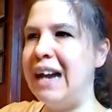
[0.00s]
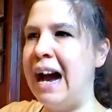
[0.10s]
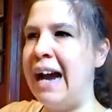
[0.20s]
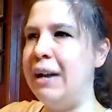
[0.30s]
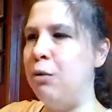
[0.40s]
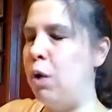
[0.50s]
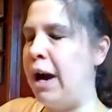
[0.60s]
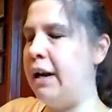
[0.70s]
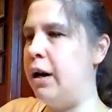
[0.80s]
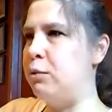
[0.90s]
and high and
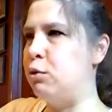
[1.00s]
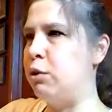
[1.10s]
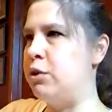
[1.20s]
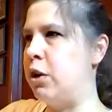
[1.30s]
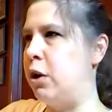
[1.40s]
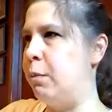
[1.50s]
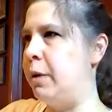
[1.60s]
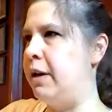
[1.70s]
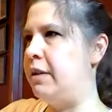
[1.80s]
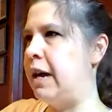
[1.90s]
wide up towards your
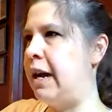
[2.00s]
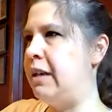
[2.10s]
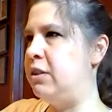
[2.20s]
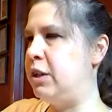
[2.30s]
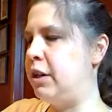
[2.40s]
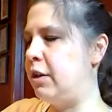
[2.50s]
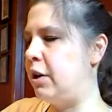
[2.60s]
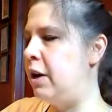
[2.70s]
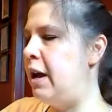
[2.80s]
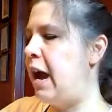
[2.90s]
armpit, as high as you can
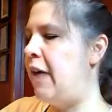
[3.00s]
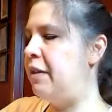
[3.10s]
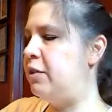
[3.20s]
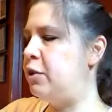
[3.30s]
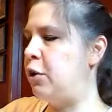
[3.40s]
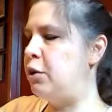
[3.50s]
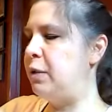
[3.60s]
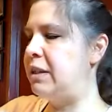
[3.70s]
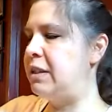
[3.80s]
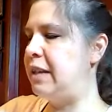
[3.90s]
go. And then start to
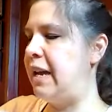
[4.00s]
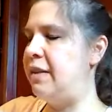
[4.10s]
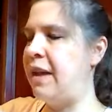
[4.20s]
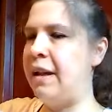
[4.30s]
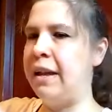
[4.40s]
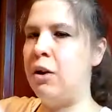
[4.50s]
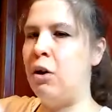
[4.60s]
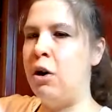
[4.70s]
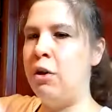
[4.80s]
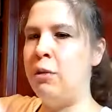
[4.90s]
extend that leg
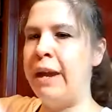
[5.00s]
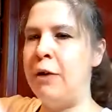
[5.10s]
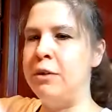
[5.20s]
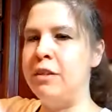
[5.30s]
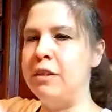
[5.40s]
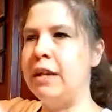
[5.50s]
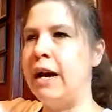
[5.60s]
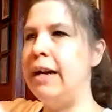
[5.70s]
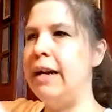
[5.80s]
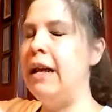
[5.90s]
all the way out to the
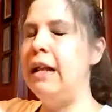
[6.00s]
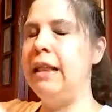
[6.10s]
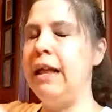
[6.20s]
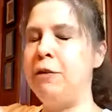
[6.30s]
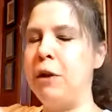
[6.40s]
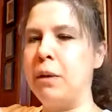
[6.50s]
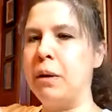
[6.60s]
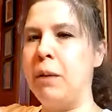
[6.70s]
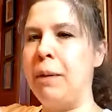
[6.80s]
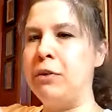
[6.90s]
side. Left arm
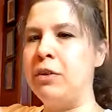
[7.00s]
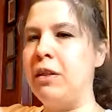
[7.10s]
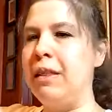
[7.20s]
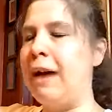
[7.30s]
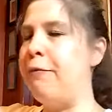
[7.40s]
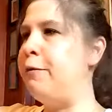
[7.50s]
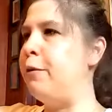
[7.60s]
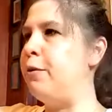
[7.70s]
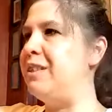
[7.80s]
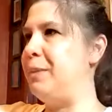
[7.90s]
can come out to the left
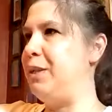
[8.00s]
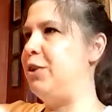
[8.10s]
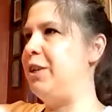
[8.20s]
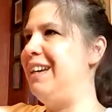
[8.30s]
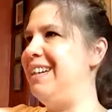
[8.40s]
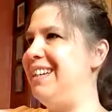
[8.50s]
for symmetry,